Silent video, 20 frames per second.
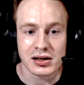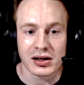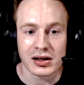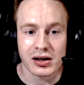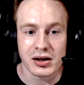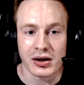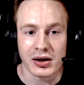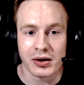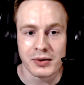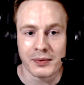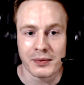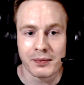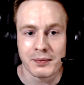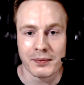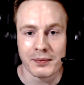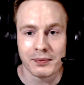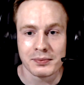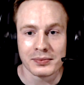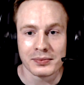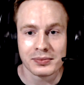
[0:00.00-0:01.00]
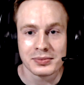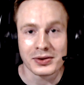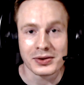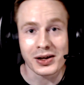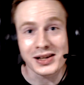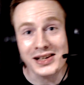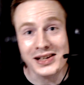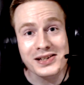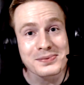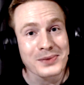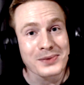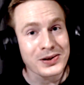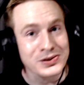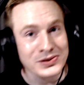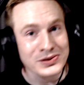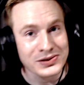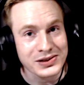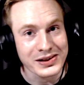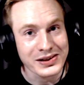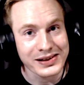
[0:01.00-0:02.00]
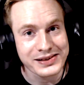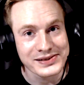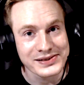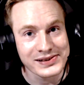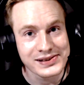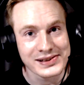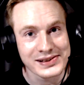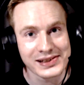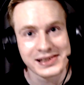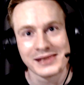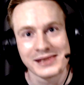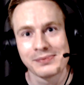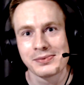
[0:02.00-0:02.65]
Not as much as LGD,